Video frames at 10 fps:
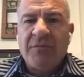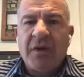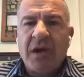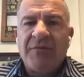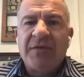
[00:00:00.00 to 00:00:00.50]
a
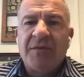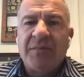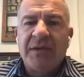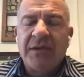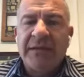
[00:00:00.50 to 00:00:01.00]

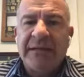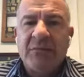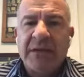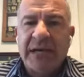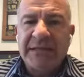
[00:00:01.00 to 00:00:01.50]
profitability
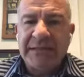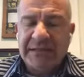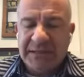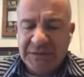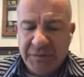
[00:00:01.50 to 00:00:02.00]
when I
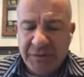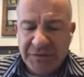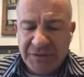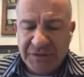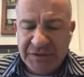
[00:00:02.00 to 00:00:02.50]
did this
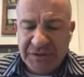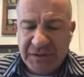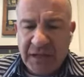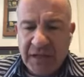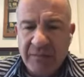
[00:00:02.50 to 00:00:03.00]
purchase,
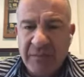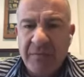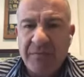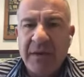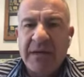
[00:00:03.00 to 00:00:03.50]
um,
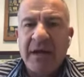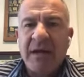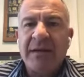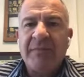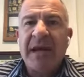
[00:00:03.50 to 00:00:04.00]
but
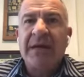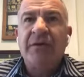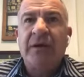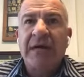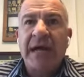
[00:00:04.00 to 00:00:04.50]
on the
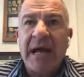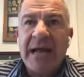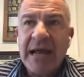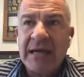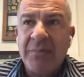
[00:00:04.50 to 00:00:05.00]
background, I
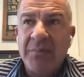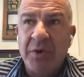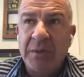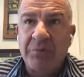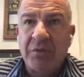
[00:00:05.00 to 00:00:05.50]
had to
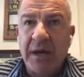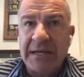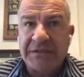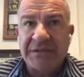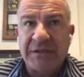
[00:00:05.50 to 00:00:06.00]
put a
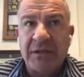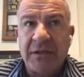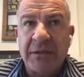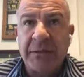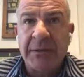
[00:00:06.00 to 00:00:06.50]
price
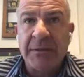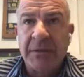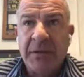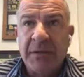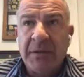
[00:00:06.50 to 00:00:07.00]
on
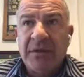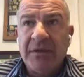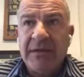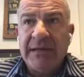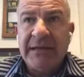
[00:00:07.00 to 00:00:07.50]

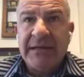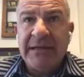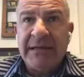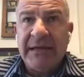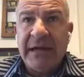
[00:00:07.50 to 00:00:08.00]

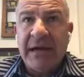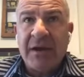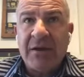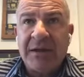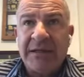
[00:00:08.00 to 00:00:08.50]
the
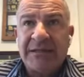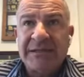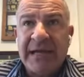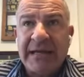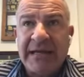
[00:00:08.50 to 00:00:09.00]
areas
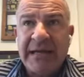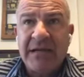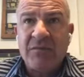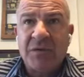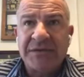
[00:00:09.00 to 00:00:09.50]
that
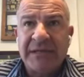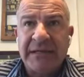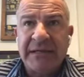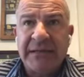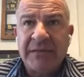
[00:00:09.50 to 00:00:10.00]
he was
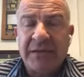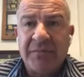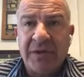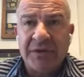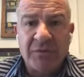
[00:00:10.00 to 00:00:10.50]
in
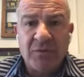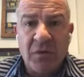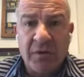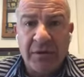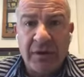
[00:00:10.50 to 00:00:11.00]
compared to
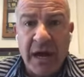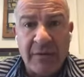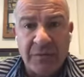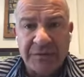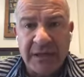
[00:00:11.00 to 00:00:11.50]
where
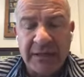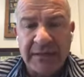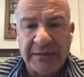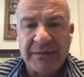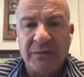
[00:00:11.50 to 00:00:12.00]
I was not
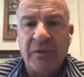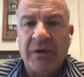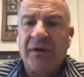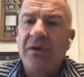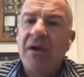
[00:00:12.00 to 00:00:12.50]
in, to
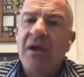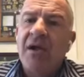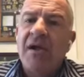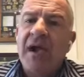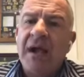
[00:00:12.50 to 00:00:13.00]
where
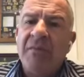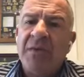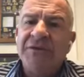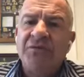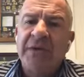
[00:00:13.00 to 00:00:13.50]
how
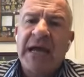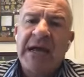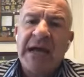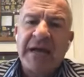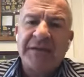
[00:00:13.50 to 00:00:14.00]
much would
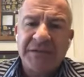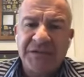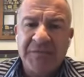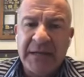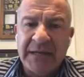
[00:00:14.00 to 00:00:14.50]
I had to
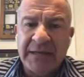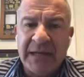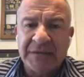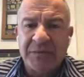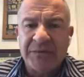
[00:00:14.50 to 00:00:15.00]
spend,
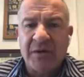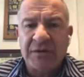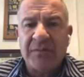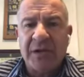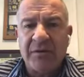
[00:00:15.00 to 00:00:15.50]
as we
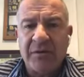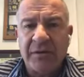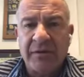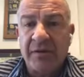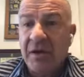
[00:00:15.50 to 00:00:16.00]
talked about
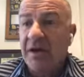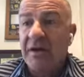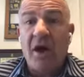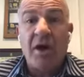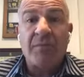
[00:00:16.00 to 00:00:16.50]
earlier,
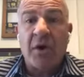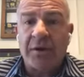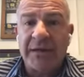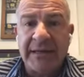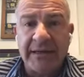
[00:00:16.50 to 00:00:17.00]
on, on
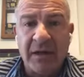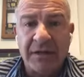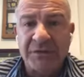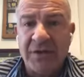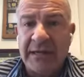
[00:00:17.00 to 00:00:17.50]
marketing,
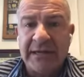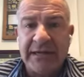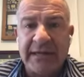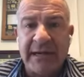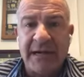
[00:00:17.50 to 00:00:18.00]
on trying to
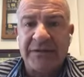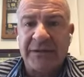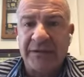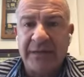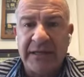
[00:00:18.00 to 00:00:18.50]
get out
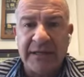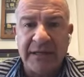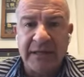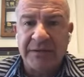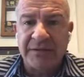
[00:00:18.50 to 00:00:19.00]
there and,
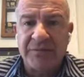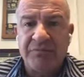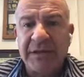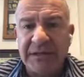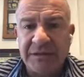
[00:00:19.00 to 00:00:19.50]
and
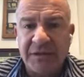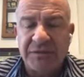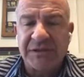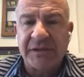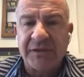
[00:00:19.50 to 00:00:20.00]
blitz
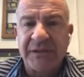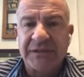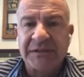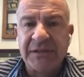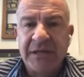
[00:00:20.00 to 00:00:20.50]
those
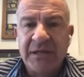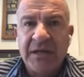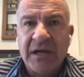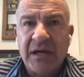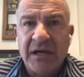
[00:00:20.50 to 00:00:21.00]
areas.
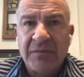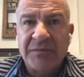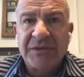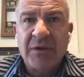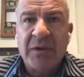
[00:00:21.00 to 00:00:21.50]
Um,
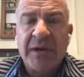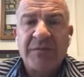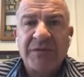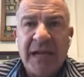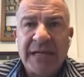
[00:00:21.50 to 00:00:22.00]
so it
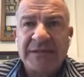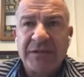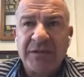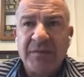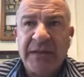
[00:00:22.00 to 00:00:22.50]
was based a
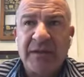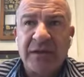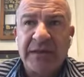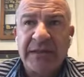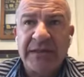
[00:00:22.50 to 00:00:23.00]
little bit
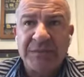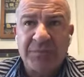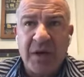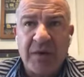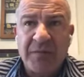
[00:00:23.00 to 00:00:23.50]
on his
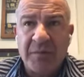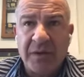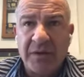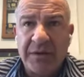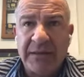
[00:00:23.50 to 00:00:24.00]

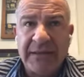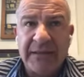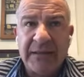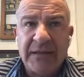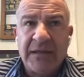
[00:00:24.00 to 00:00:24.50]

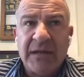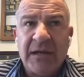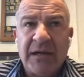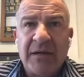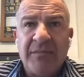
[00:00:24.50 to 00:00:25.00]
profitability.
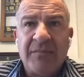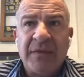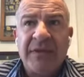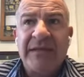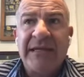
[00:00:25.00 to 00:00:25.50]
Um,
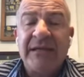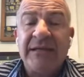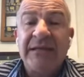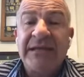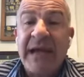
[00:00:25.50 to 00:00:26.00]
the
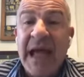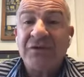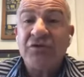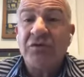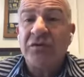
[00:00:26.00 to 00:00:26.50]
the
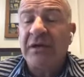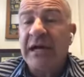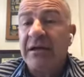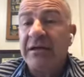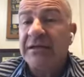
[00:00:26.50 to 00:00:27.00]
actual
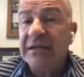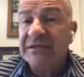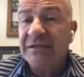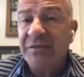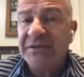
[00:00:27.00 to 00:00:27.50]
uh,
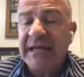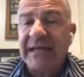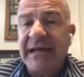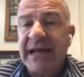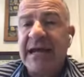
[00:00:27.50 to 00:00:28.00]
customers that
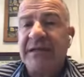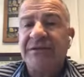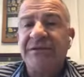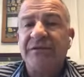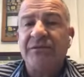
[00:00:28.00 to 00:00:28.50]
he had
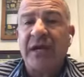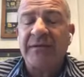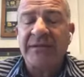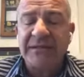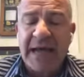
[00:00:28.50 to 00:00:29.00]
too.
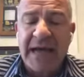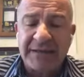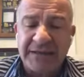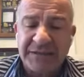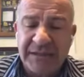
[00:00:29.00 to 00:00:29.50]
This,
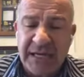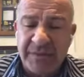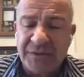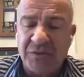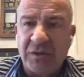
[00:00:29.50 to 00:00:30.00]
at this
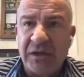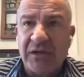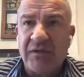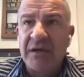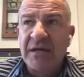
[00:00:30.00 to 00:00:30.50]
time in
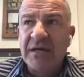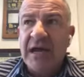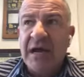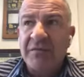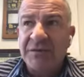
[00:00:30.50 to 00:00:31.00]
twelve,
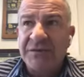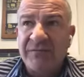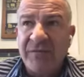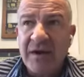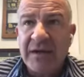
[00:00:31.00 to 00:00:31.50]
I was
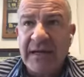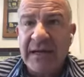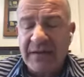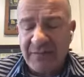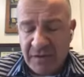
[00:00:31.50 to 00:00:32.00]
very
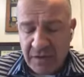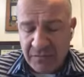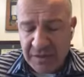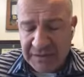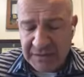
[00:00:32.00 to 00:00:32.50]
heavy
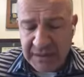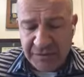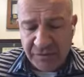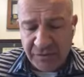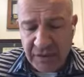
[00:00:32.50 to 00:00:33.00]
on
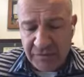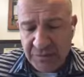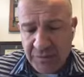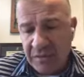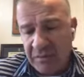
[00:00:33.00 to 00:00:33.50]
residential. I was
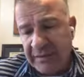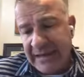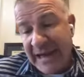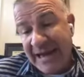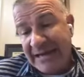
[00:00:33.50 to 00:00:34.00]

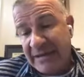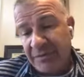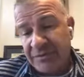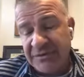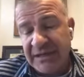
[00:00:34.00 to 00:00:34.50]
probably eighty
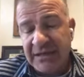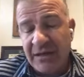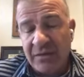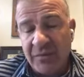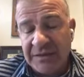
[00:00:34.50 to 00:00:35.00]
percent
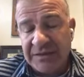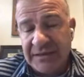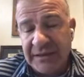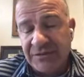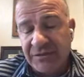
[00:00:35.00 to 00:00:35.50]
on
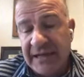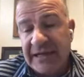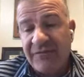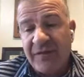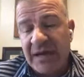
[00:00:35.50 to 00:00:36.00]
residential,
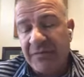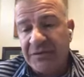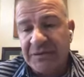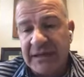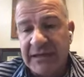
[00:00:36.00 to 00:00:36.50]
eighty-five
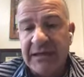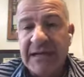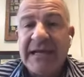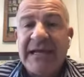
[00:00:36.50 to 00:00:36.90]
percent. Hmm.